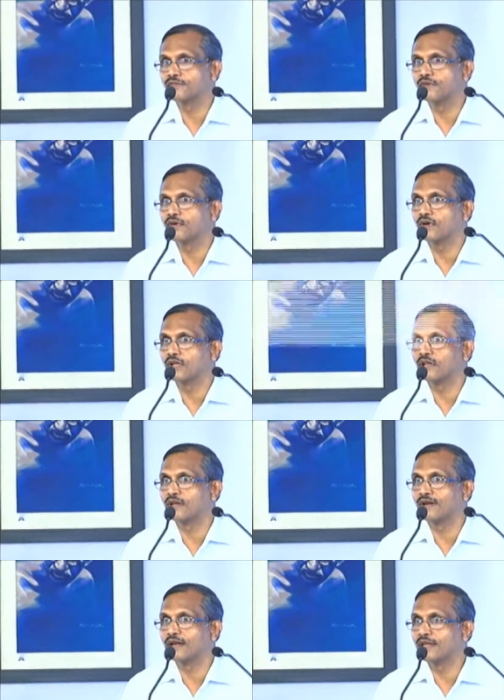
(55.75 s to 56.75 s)
local
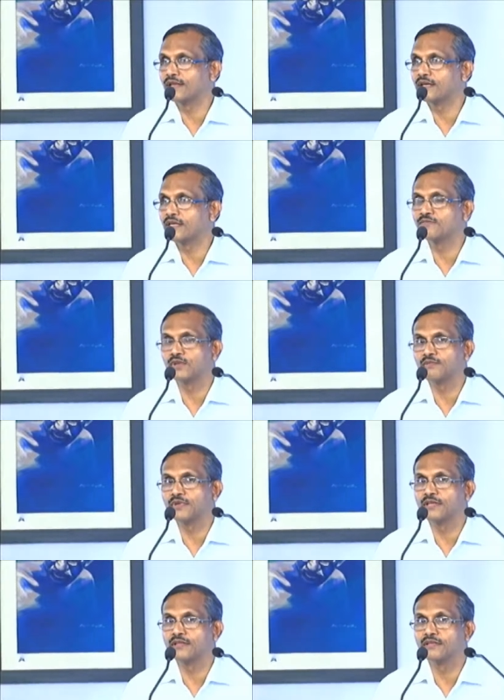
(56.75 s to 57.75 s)
level data in
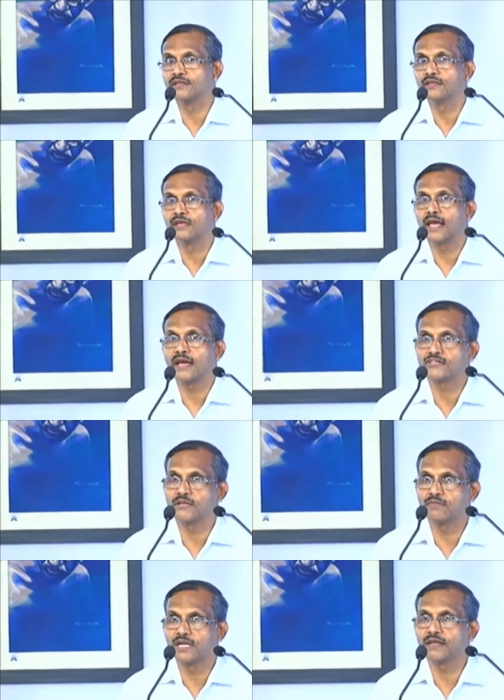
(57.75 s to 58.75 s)
preparing action
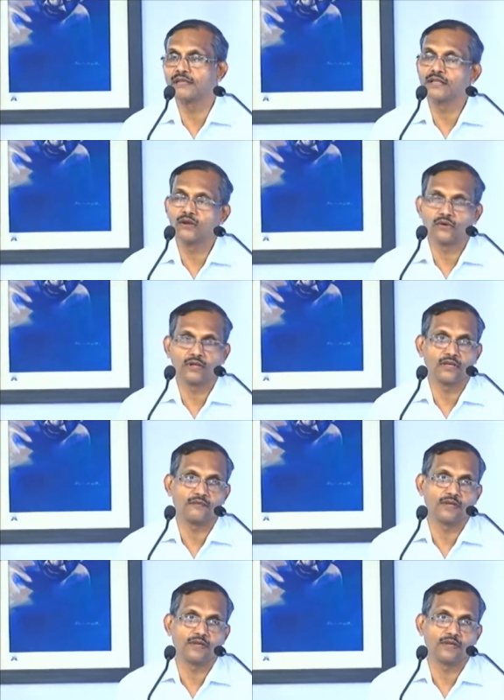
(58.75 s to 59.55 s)
plan at the local level.